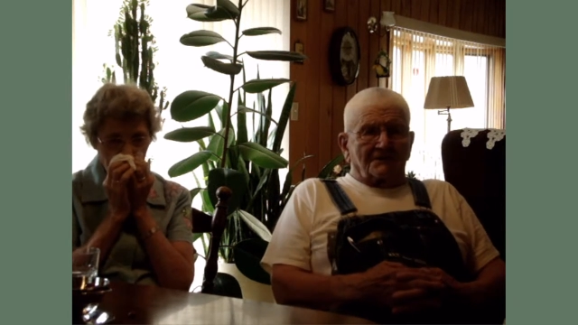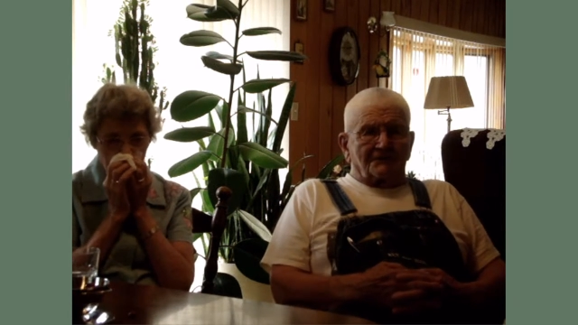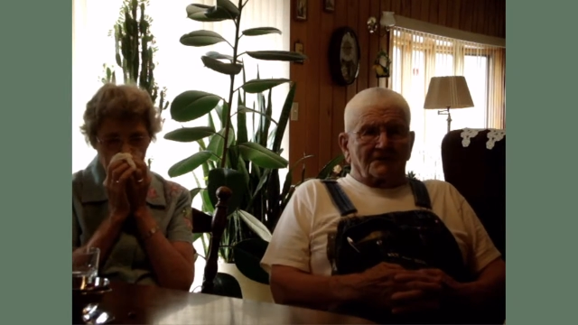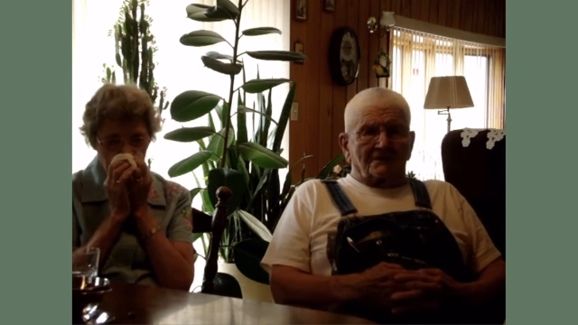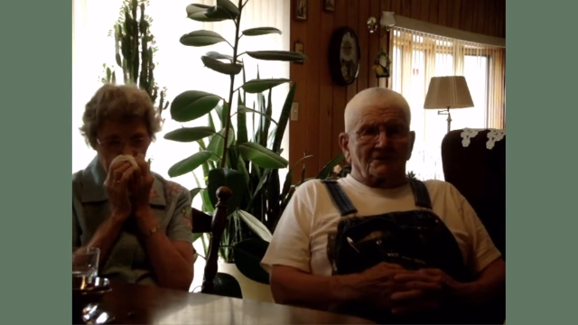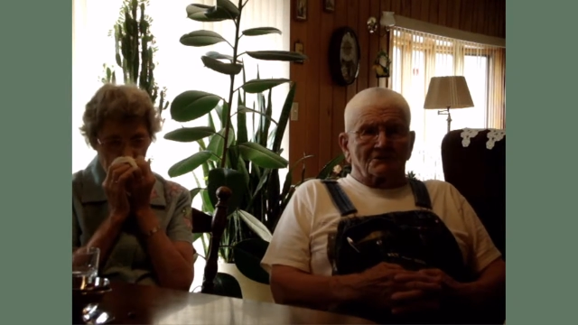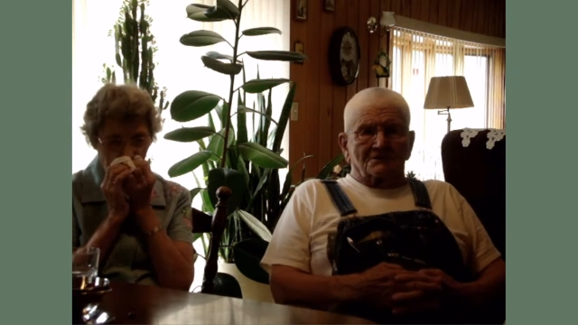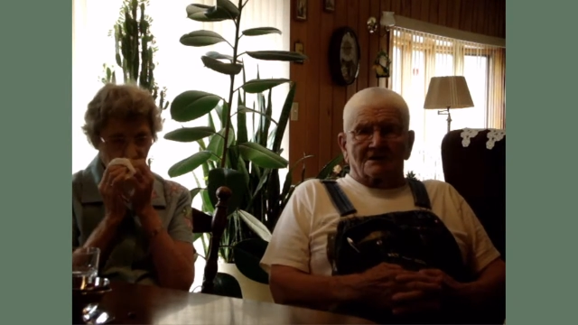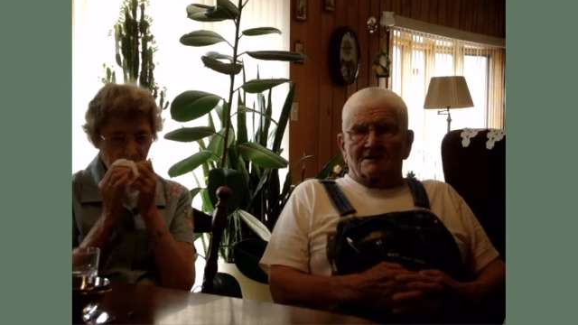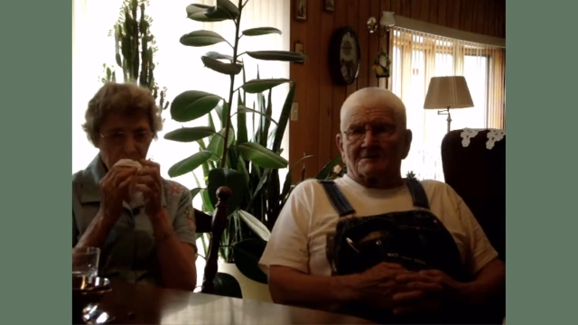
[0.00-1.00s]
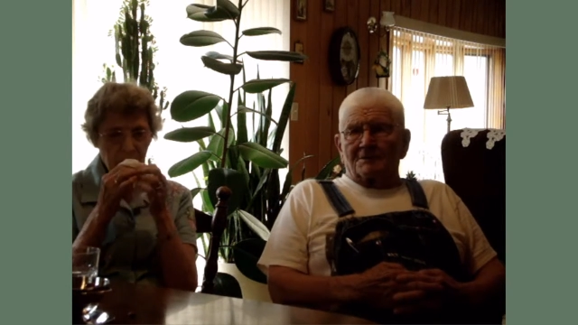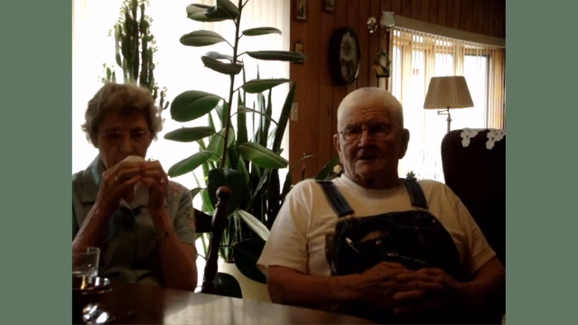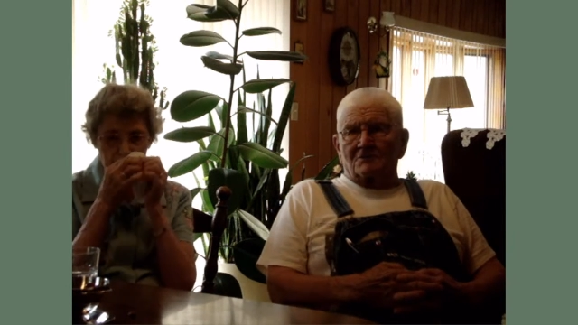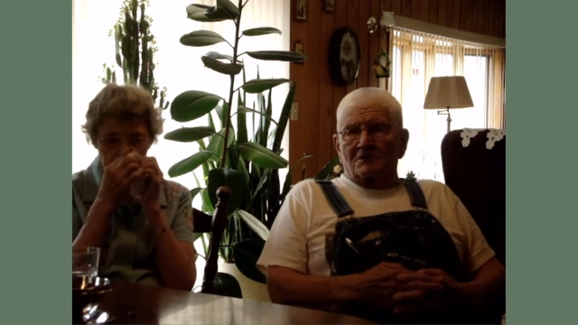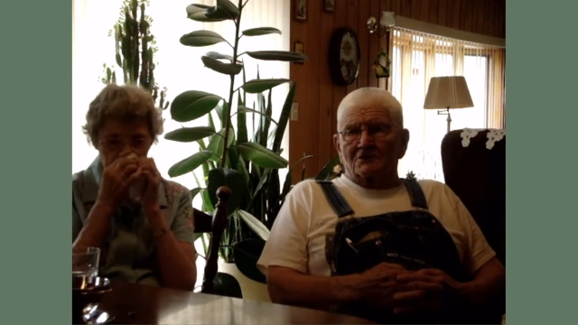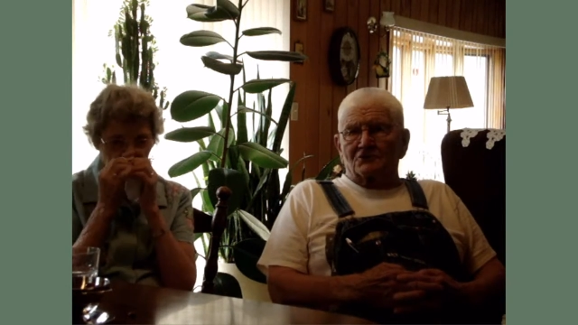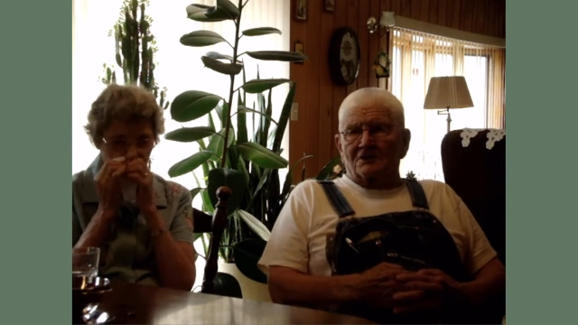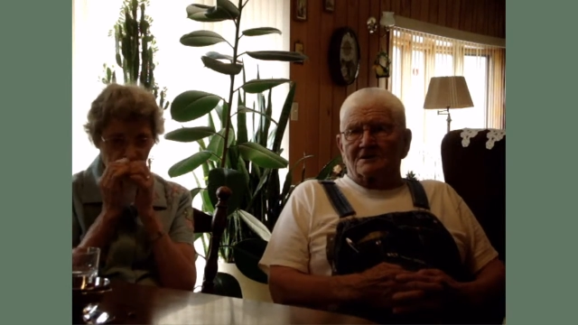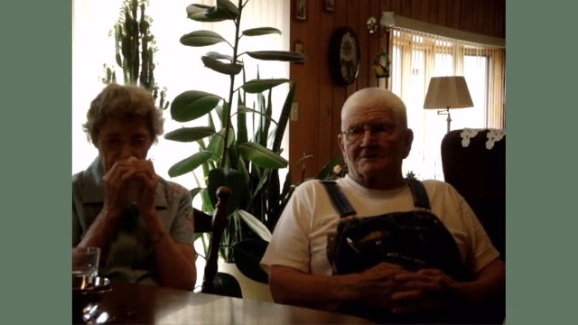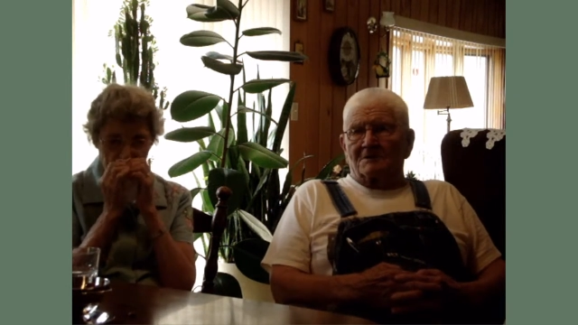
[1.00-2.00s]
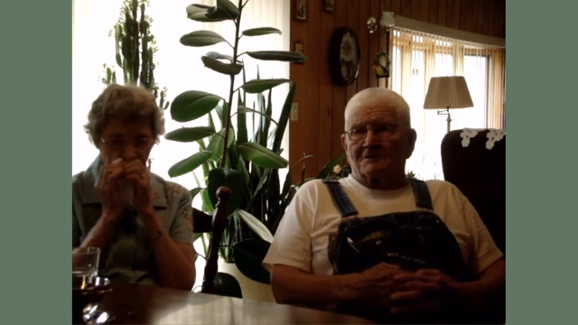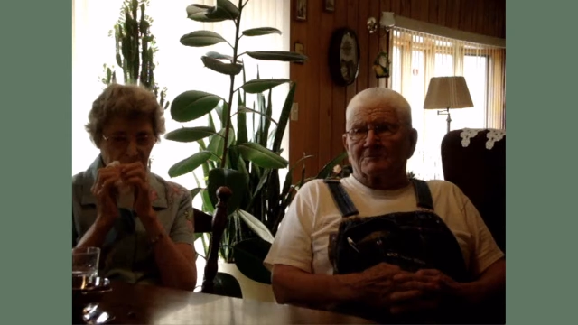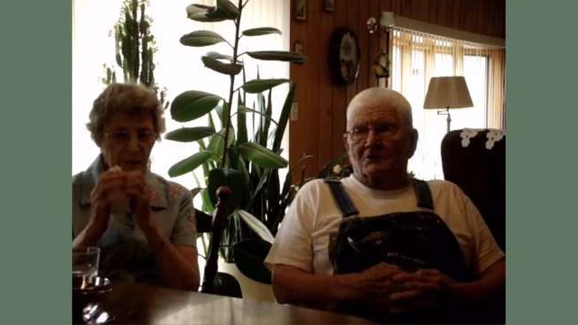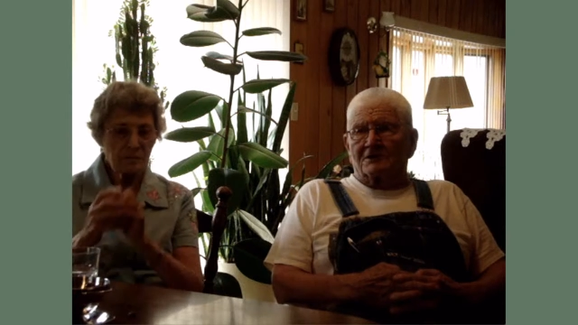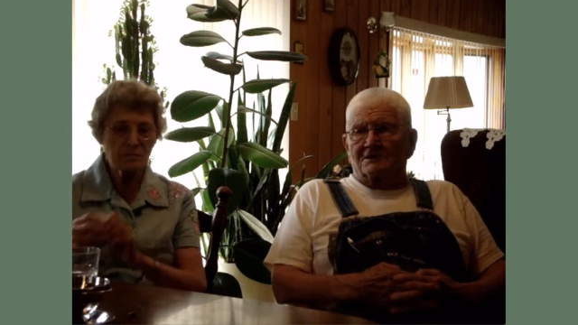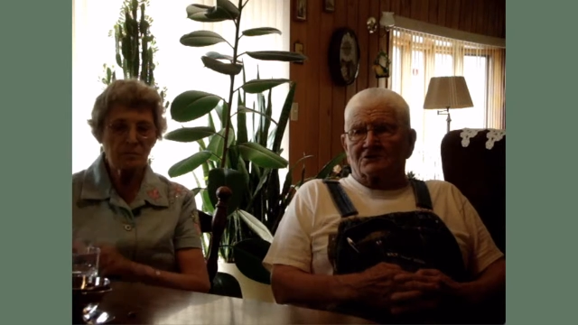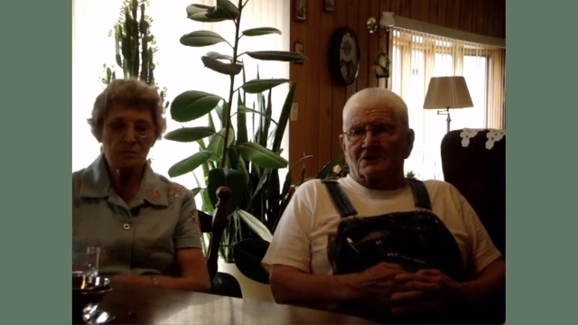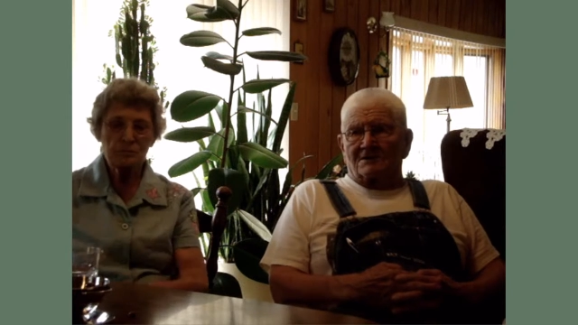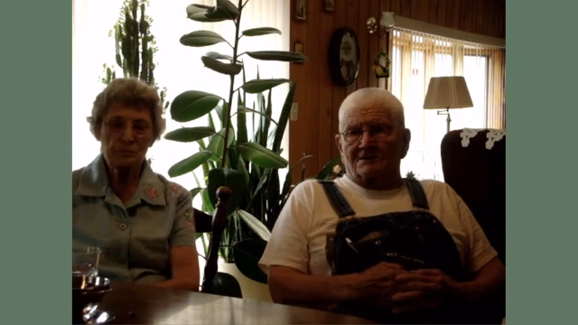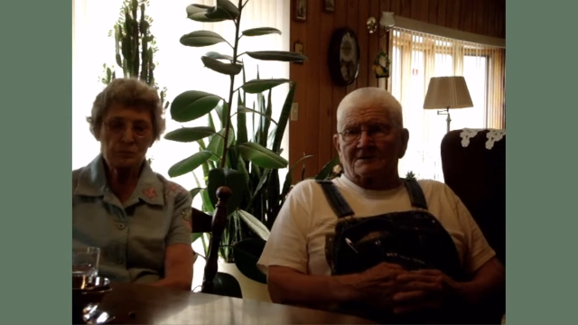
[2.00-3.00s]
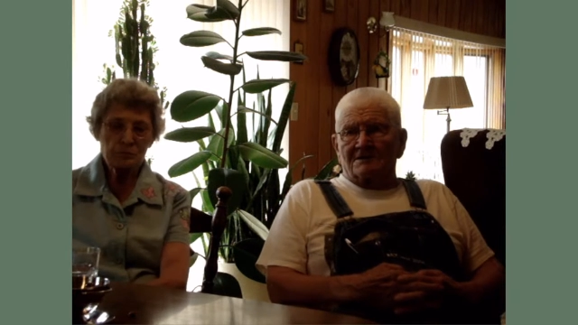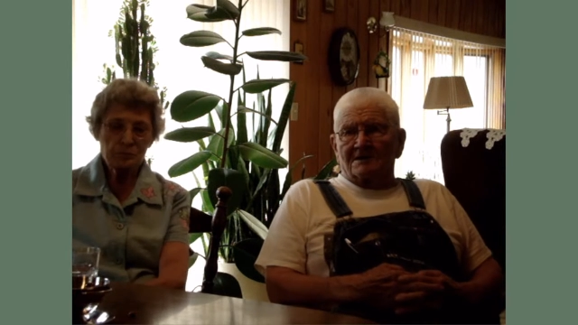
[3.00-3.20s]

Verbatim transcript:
Speaker 1: you were foreclosed on it, Pat Walsh had a mortgage on it,